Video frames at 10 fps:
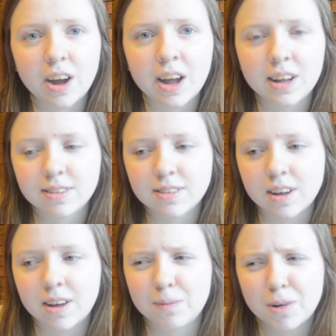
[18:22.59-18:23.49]
and
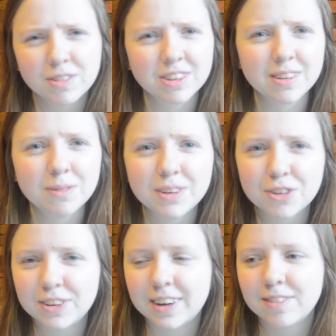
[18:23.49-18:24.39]
obviously we
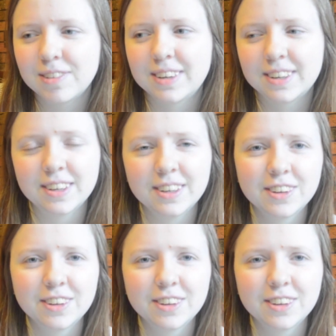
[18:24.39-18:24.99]
don't have, like,